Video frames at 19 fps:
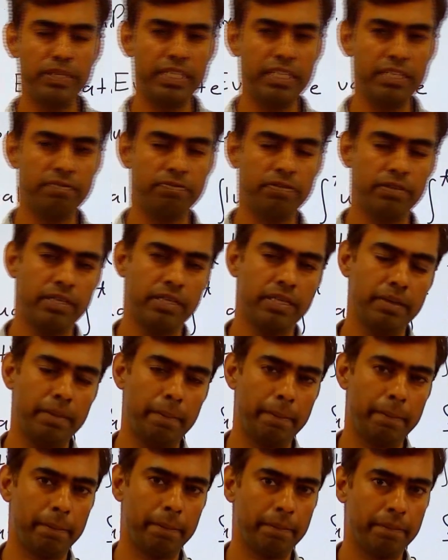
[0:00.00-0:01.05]
a
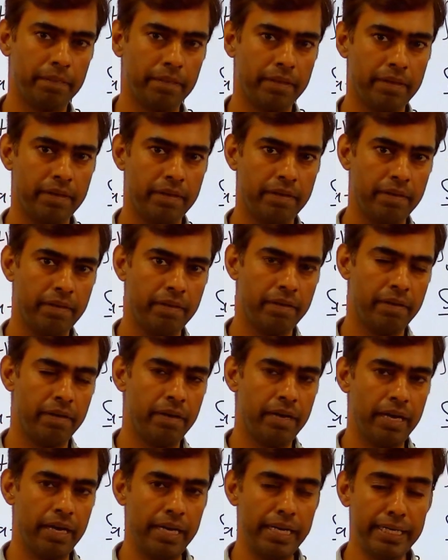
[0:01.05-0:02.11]

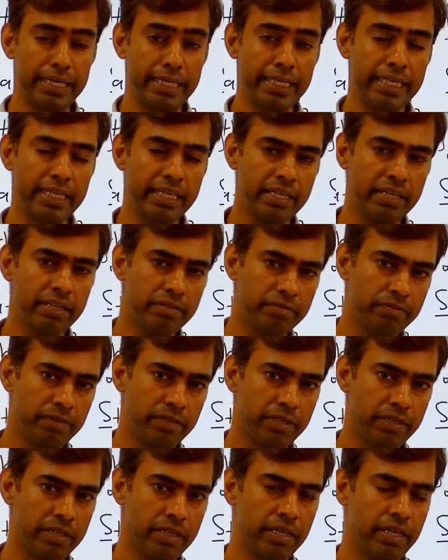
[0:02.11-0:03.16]
integral of
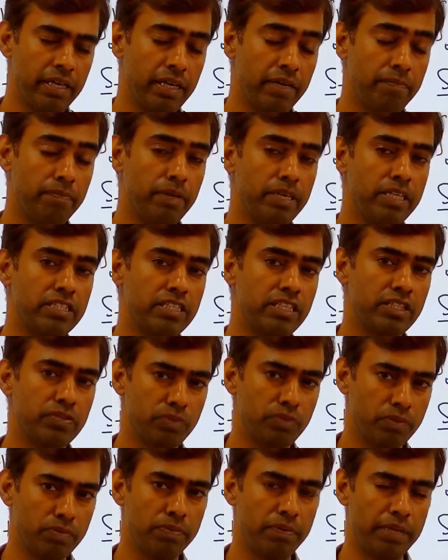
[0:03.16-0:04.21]
a Laplace
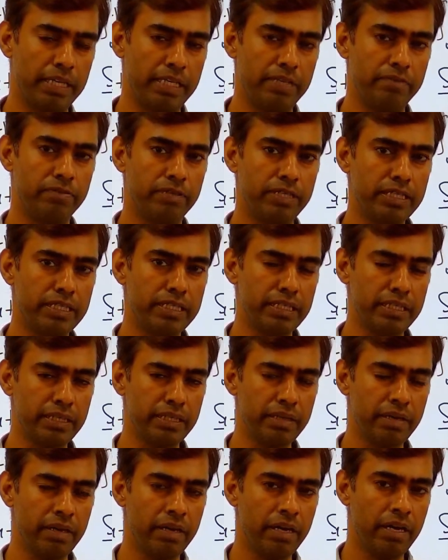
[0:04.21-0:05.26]
transform for any function,
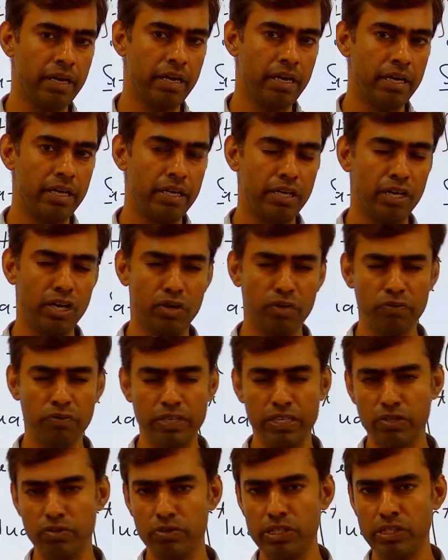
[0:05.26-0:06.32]
now we are
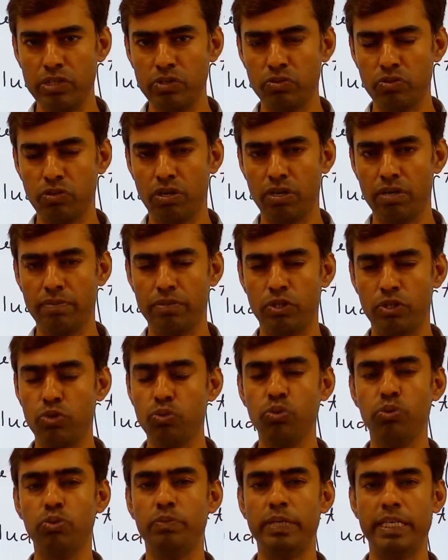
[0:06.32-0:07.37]
going to solve two
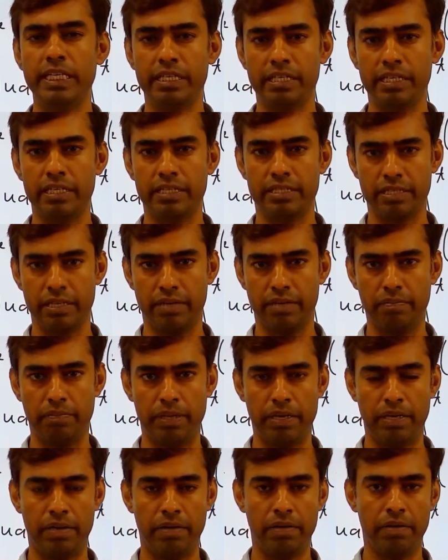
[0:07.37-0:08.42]
numerical example.
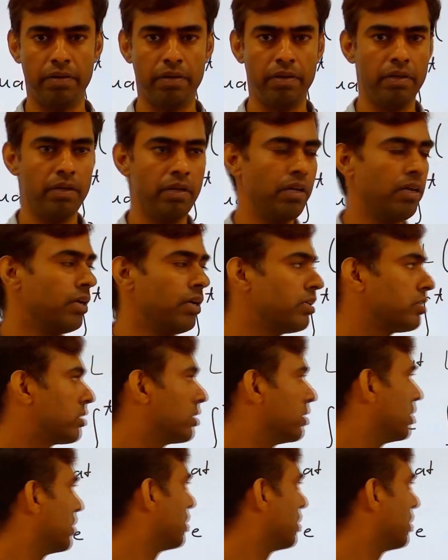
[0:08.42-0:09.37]
So,